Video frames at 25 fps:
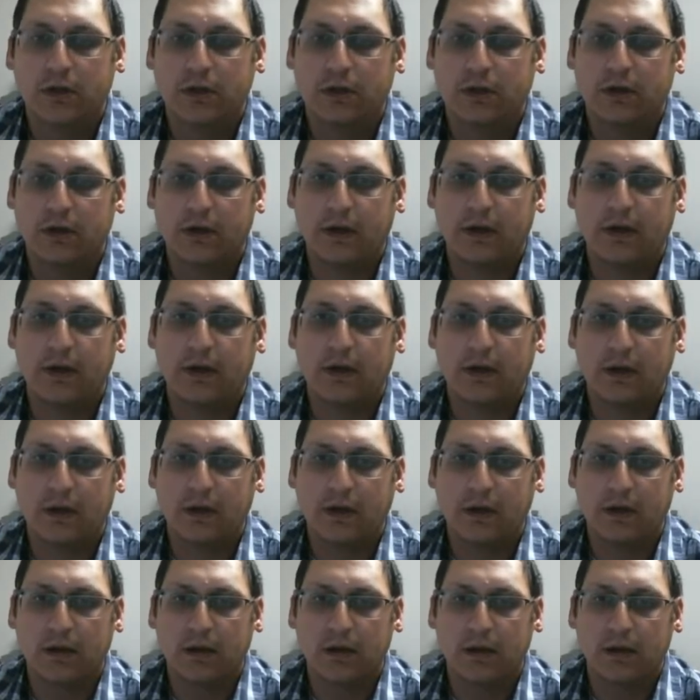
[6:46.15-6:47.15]
Alright.
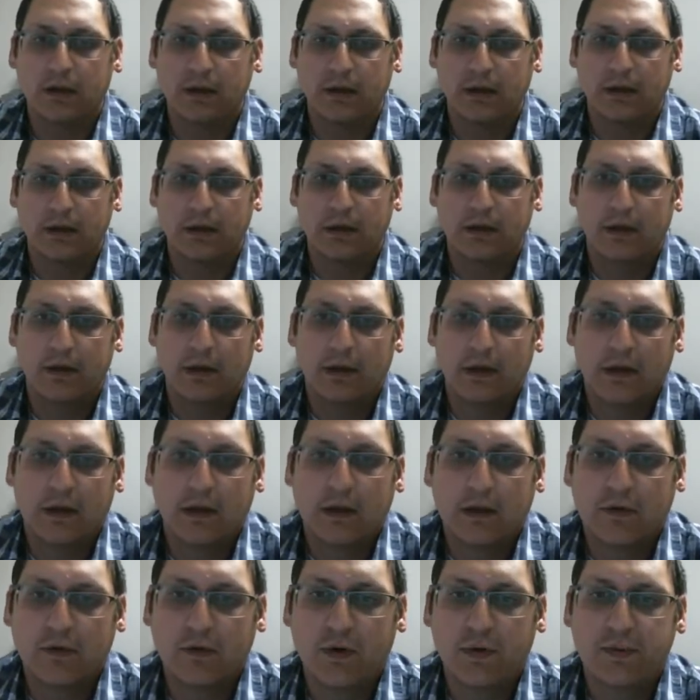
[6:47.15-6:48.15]

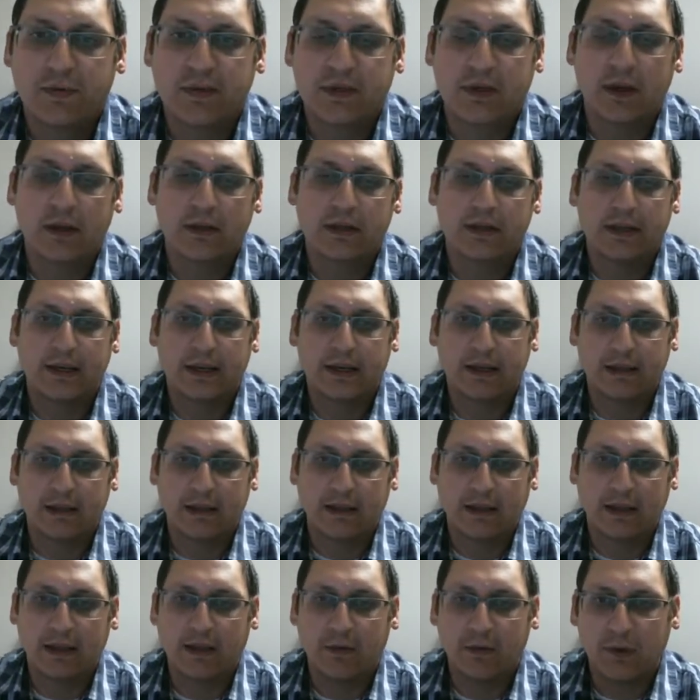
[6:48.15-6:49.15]
The Whimsicott's going to get
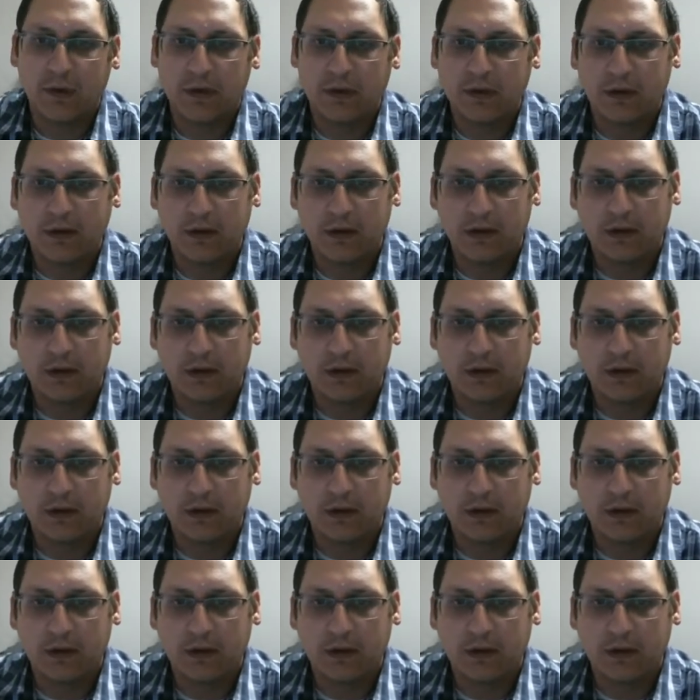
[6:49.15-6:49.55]
the Tailwind.